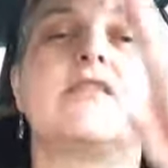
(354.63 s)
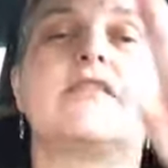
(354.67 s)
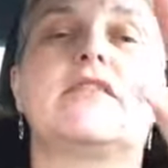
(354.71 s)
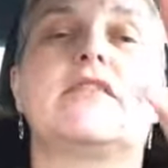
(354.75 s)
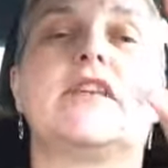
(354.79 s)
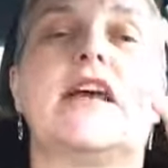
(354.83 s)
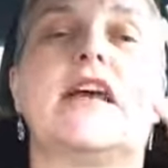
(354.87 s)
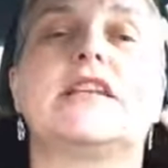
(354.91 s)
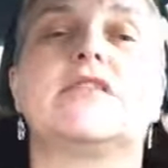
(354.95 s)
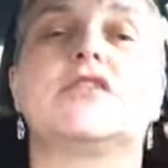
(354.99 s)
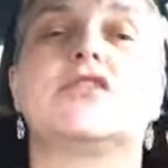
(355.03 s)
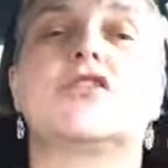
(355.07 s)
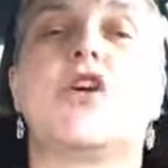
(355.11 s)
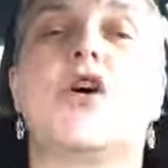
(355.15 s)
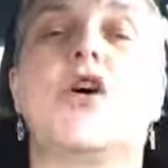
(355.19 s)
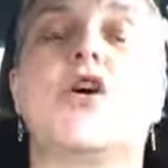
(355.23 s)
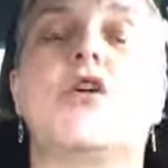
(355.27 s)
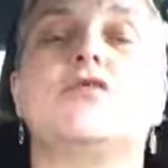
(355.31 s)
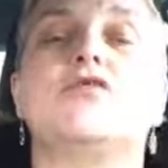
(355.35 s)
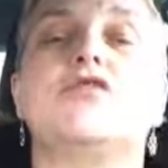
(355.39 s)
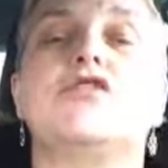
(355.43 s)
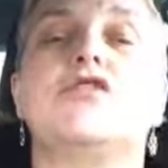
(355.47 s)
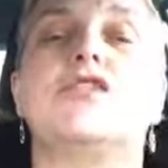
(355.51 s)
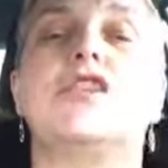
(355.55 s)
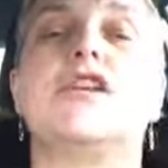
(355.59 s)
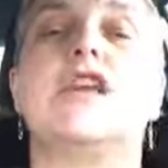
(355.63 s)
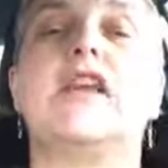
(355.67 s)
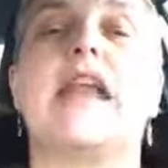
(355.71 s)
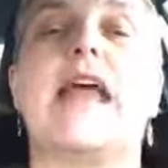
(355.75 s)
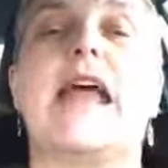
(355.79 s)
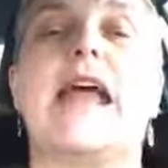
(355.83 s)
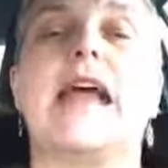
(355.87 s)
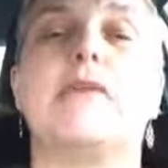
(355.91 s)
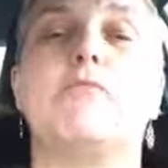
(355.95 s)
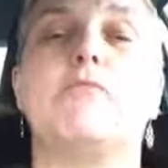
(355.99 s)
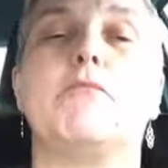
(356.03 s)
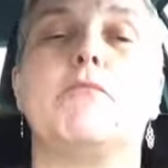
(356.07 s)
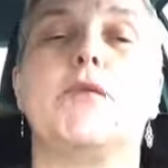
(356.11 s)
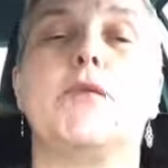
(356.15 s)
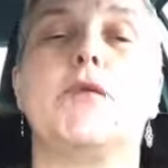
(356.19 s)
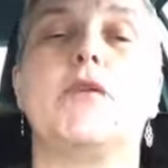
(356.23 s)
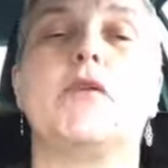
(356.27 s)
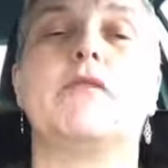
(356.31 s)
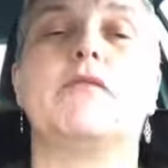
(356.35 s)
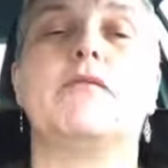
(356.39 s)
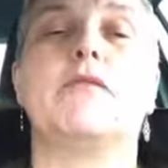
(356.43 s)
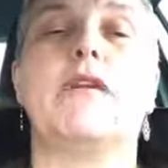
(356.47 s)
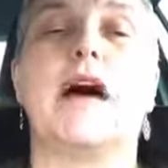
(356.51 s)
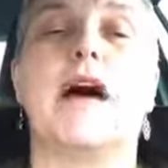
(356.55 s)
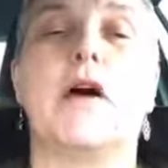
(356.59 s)
That's called your net book
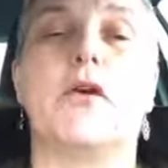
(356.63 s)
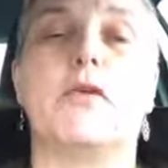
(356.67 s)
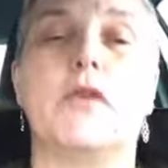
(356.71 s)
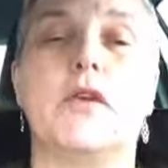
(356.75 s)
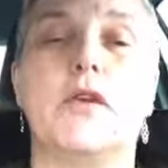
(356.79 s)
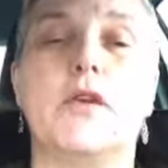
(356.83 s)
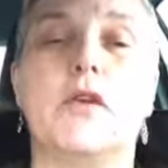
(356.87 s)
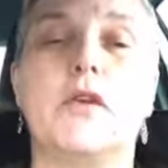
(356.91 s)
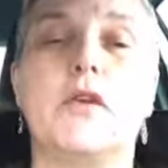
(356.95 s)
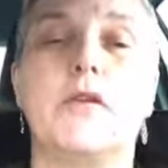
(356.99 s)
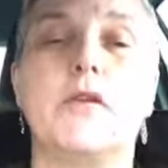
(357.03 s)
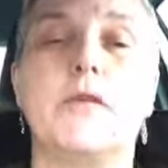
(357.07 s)
value.